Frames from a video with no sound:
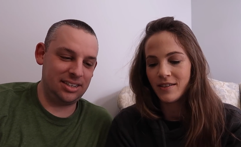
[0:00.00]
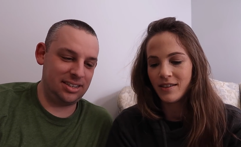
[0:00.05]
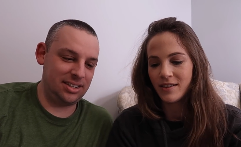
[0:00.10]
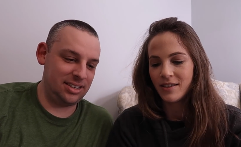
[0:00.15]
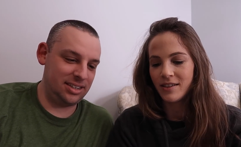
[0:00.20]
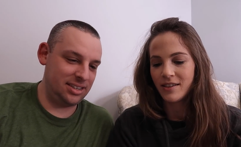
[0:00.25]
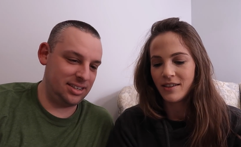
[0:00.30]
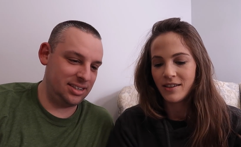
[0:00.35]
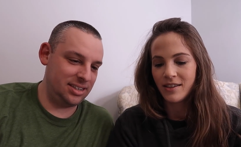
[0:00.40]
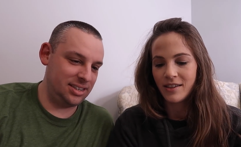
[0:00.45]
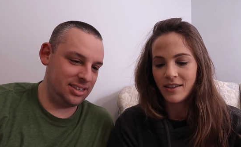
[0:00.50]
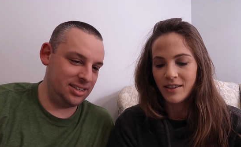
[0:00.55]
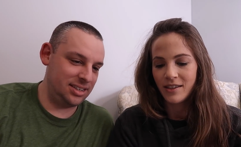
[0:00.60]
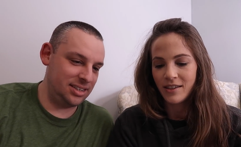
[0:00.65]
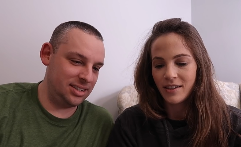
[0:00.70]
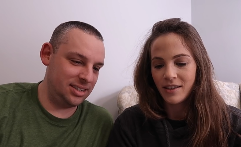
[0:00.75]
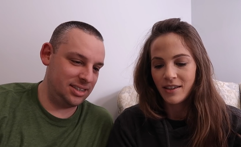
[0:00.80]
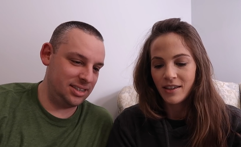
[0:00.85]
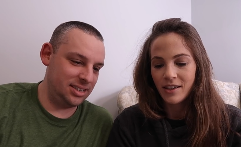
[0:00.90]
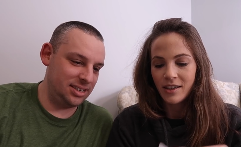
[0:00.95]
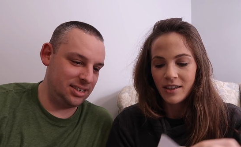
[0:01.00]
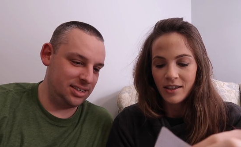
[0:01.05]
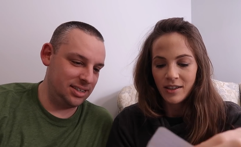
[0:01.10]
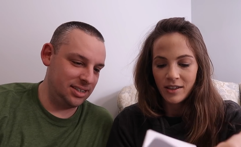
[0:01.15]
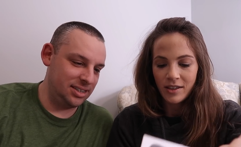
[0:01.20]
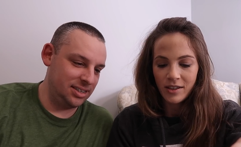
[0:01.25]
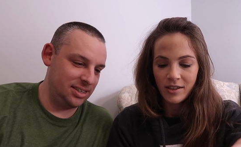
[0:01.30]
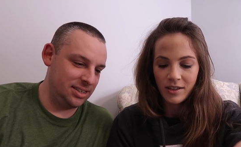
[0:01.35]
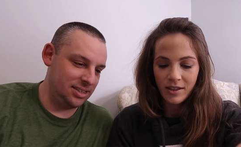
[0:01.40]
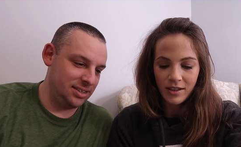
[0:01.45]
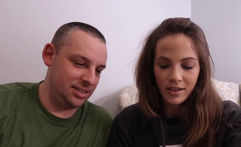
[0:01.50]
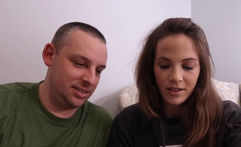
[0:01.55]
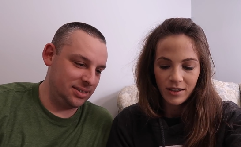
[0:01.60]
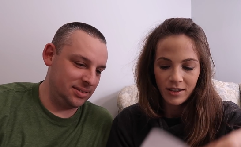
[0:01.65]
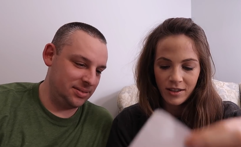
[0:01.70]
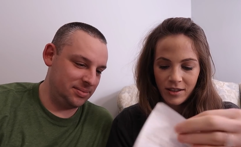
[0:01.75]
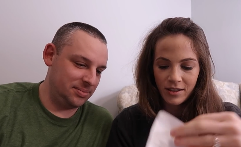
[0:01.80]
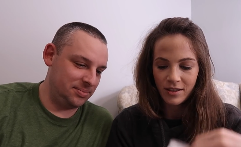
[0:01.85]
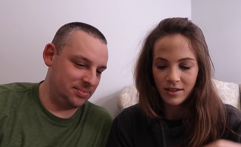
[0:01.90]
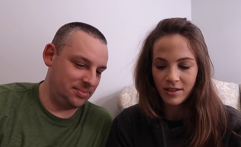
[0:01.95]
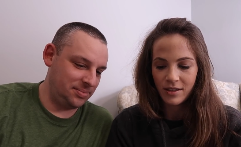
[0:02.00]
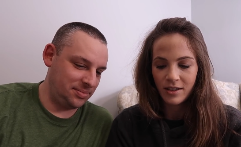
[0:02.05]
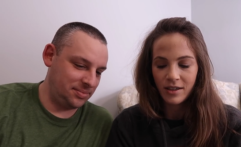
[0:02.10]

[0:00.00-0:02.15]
(no one is talking)